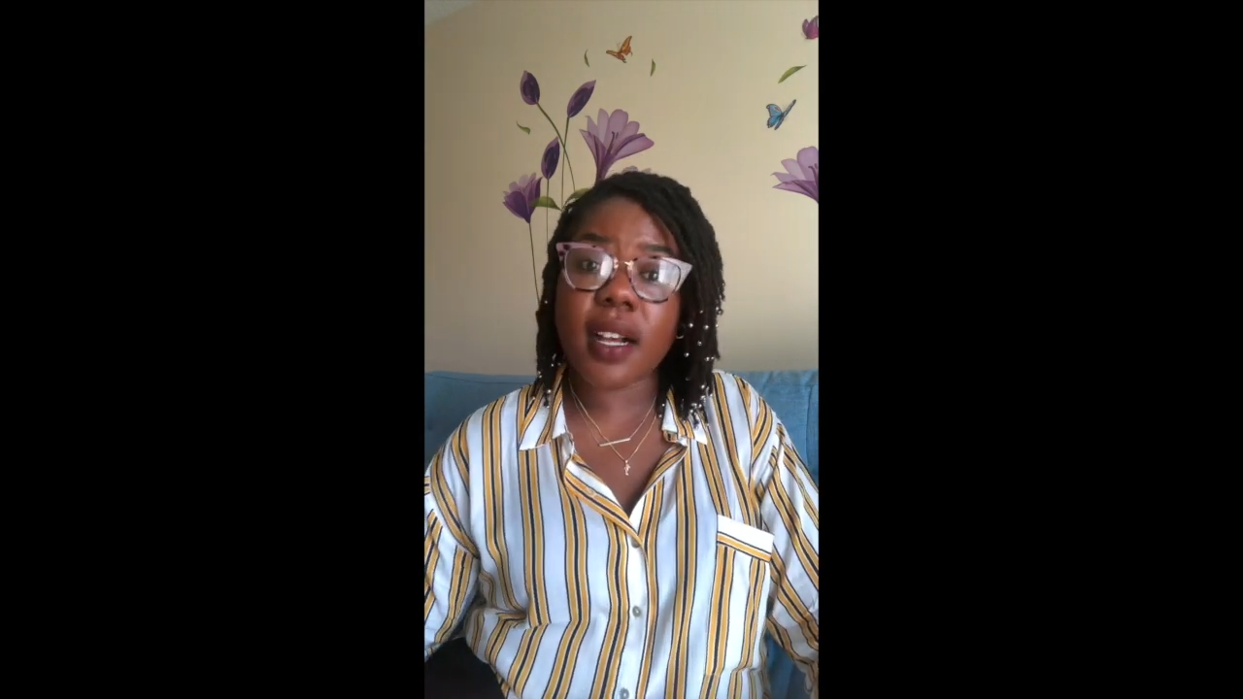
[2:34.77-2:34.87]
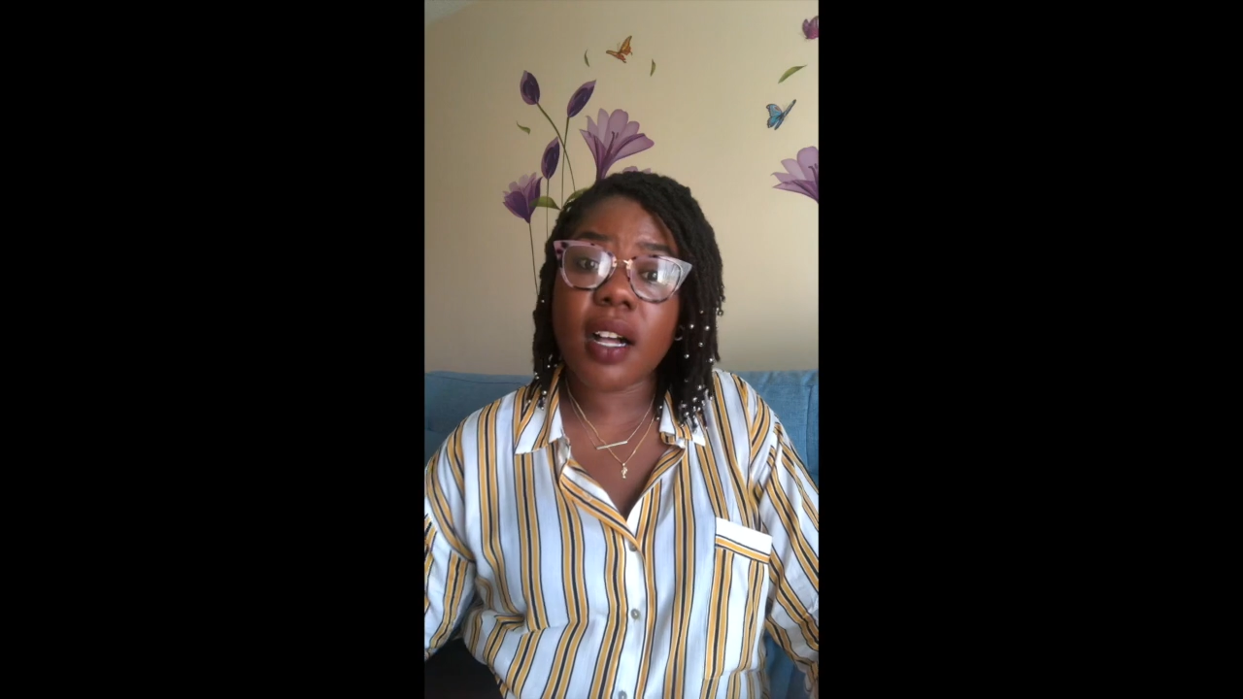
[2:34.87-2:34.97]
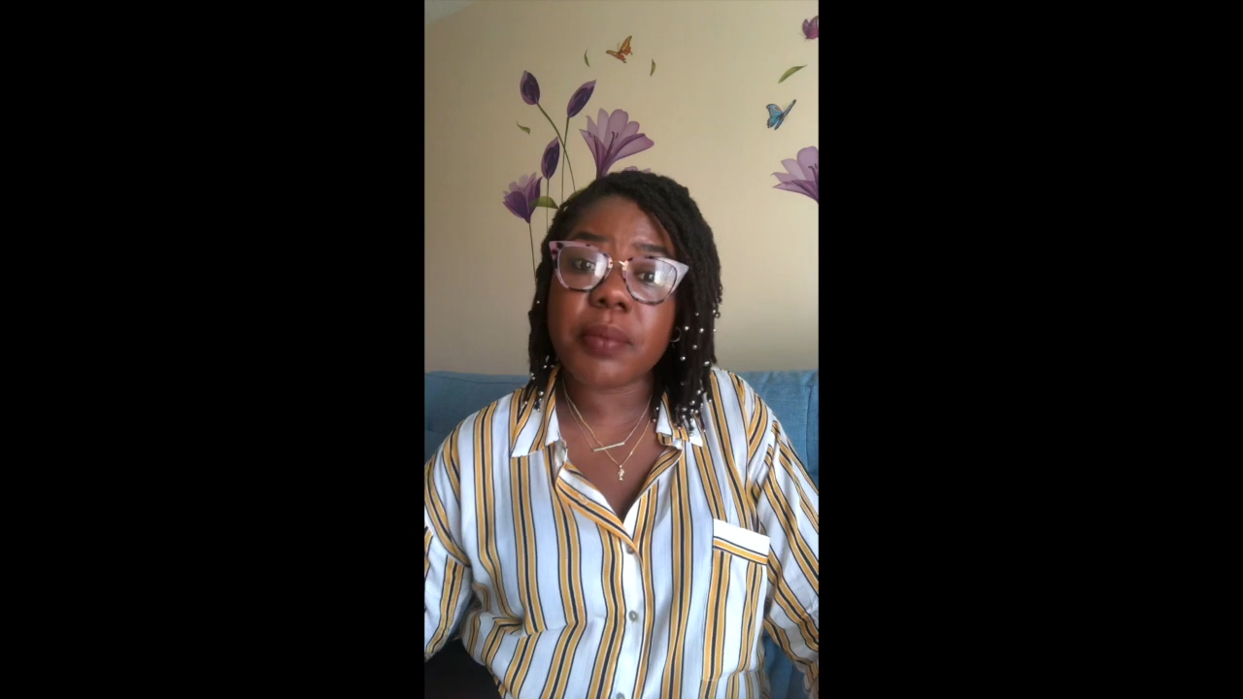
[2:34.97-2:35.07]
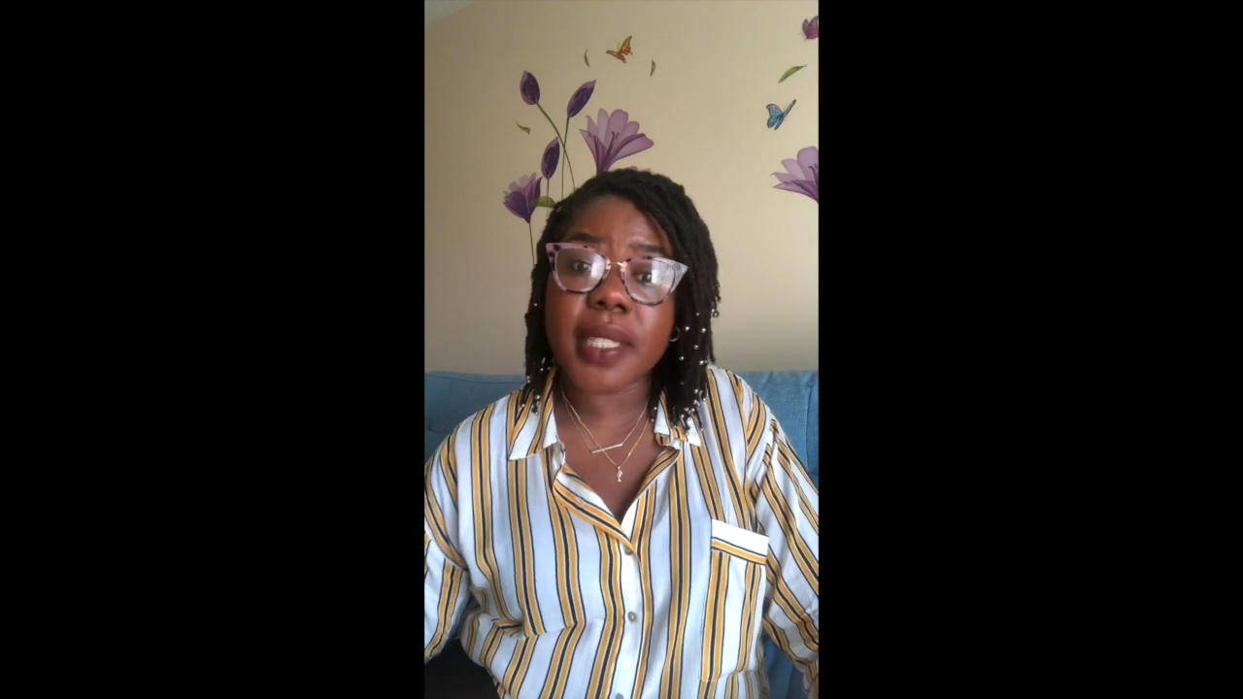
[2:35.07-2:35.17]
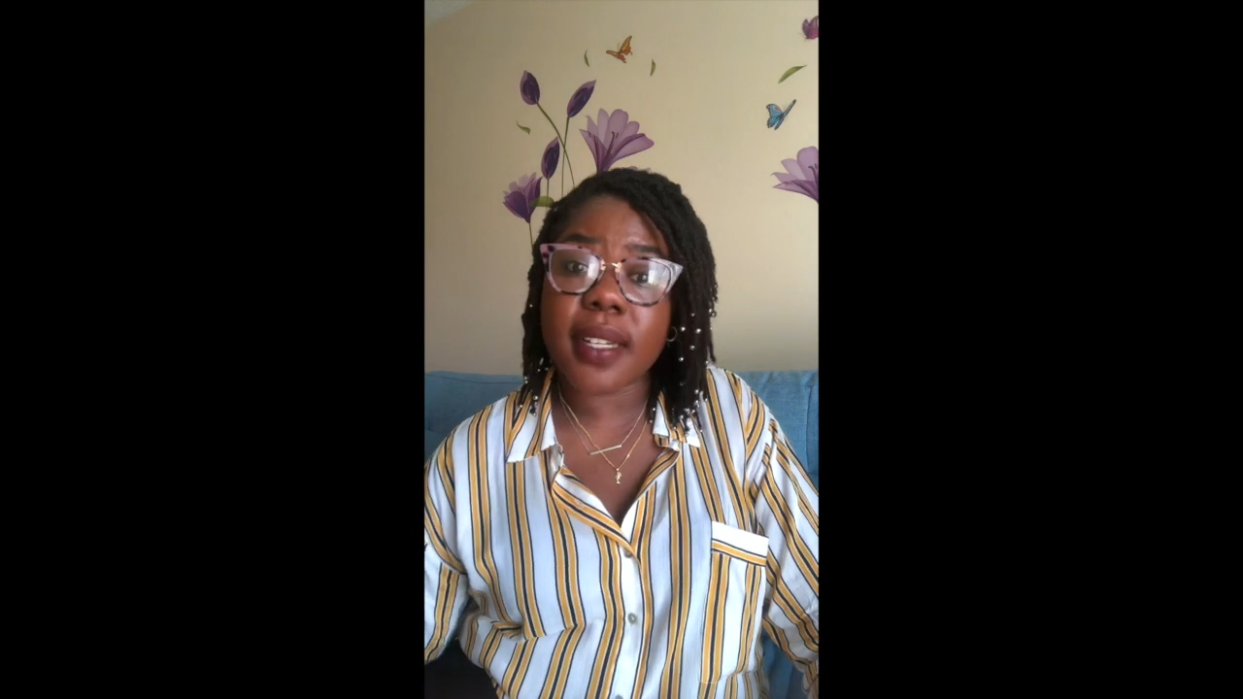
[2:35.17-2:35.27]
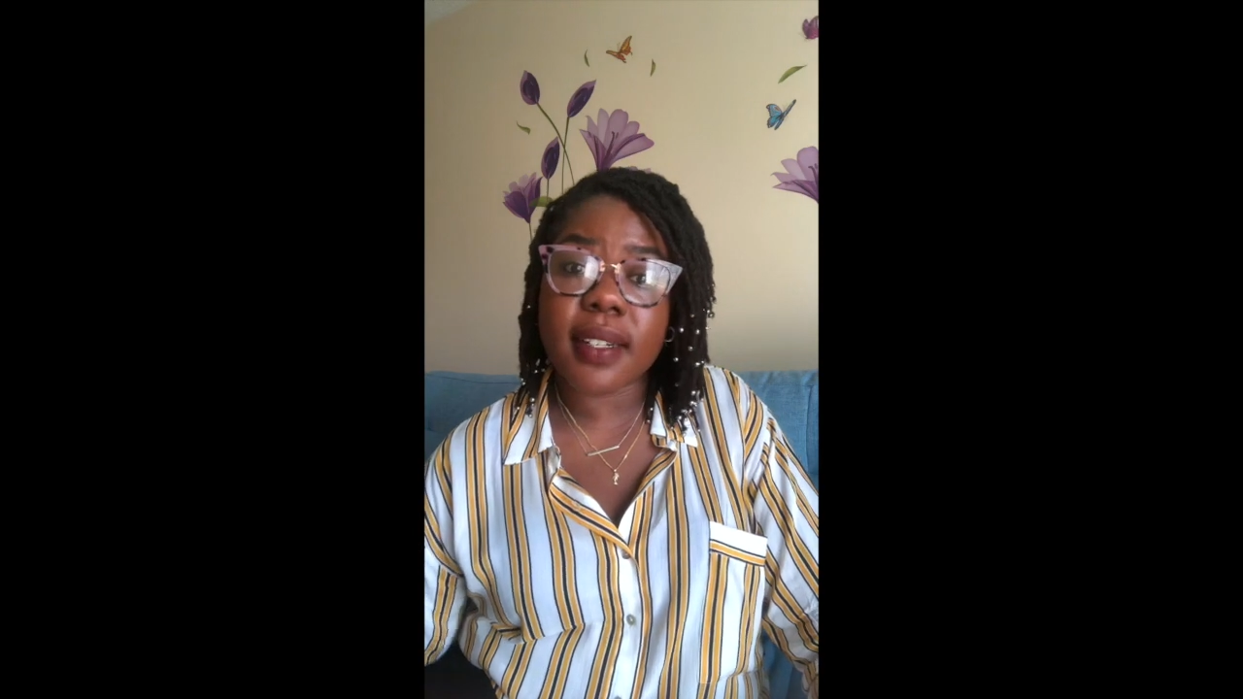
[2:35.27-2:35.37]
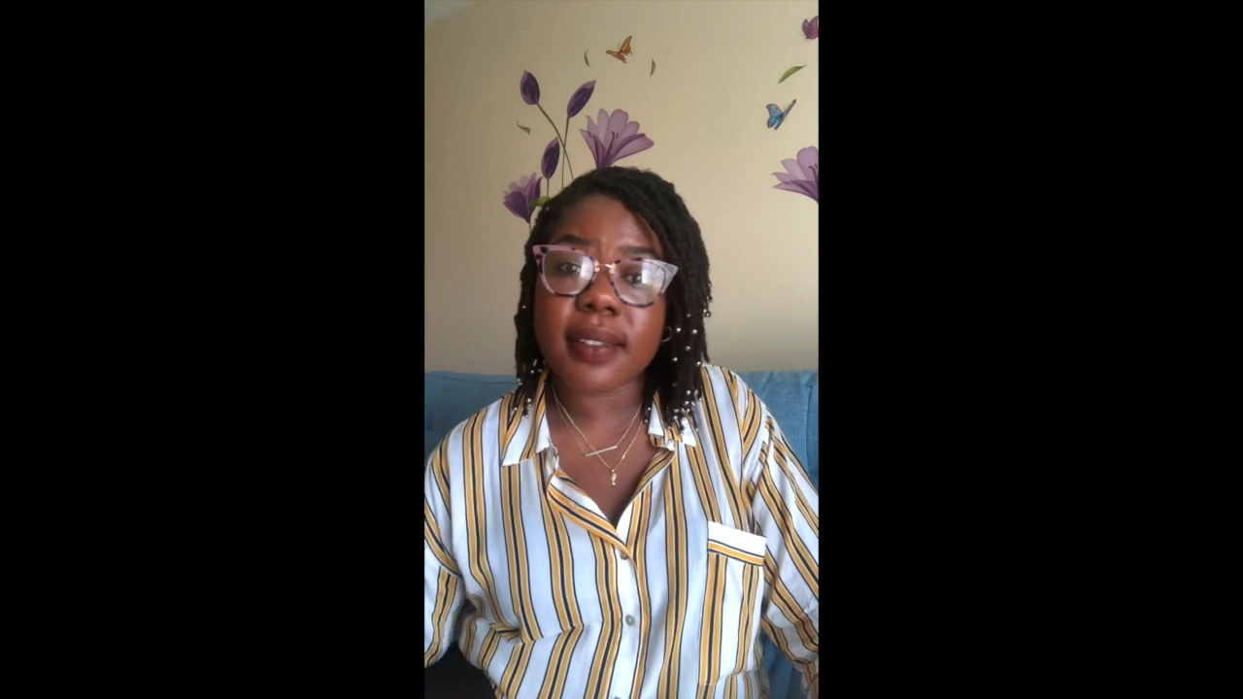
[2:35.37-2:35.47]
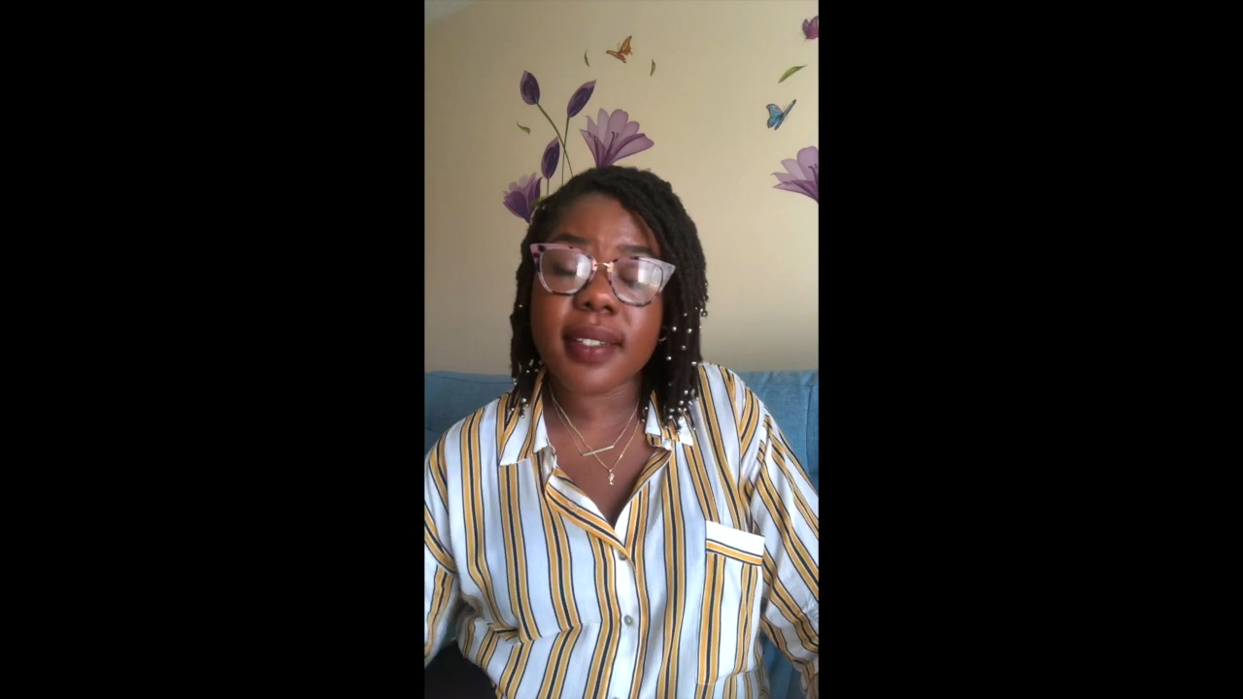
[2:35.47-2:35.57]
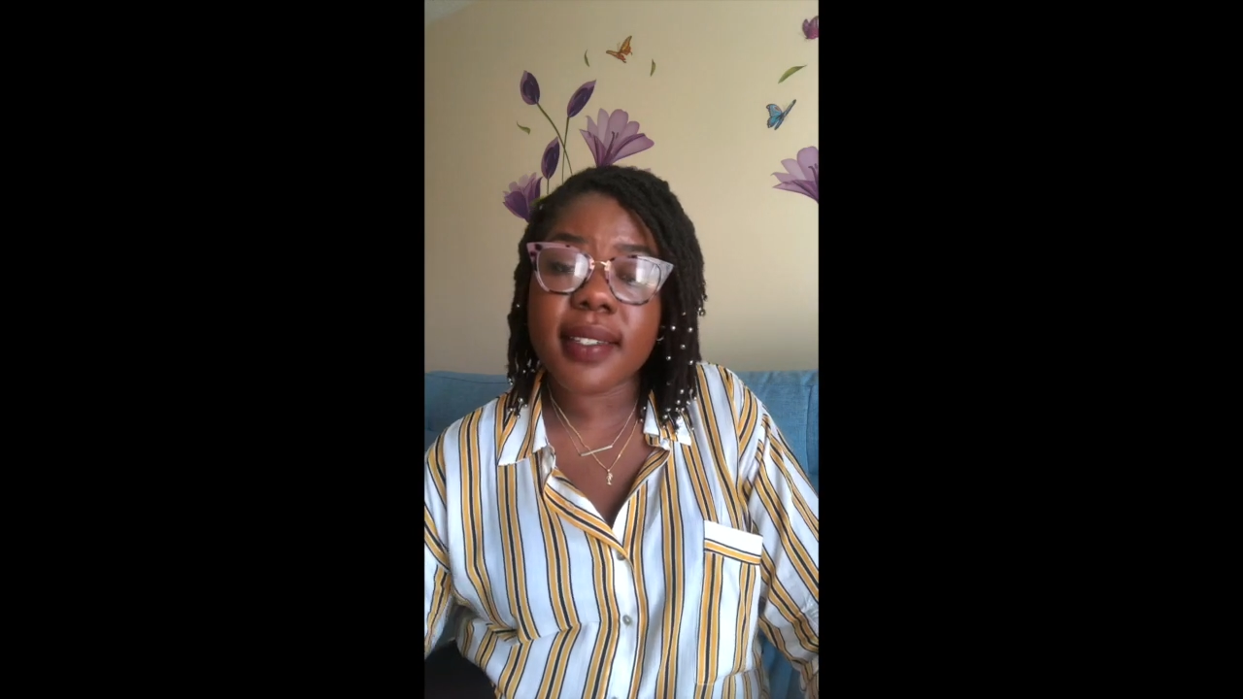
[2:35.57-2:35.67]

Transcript: culminated in the